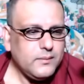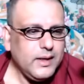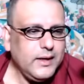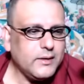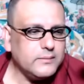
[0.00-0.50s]

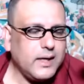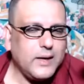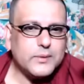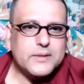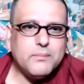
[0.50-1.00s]
you know, I
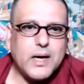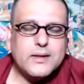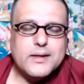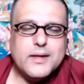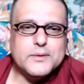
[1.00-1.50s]
was a
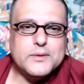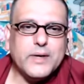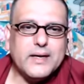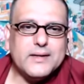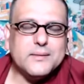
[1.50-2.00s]
monk, I was
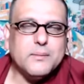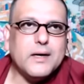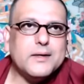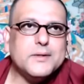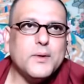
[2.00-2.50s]
trained as a
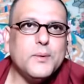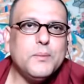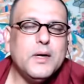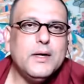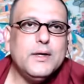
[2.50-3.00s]
monk. So
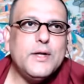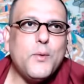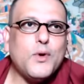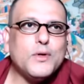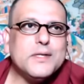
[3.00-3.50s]
there
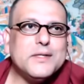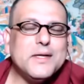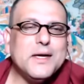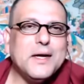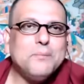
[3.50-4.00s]
wasn't
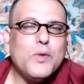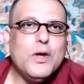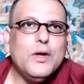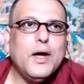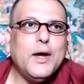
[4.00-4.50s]

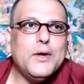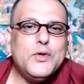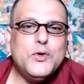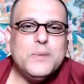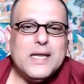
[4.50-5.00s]

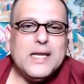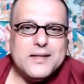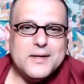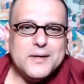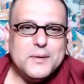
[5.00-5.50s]
too many
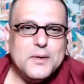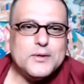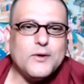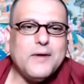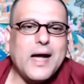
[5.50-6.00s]
other
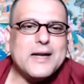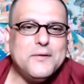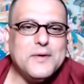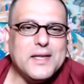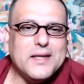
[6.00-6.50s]
sort of
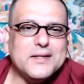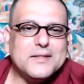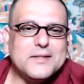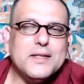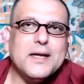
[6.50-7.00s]
activities
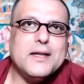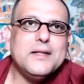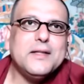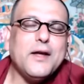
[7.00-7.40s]
that I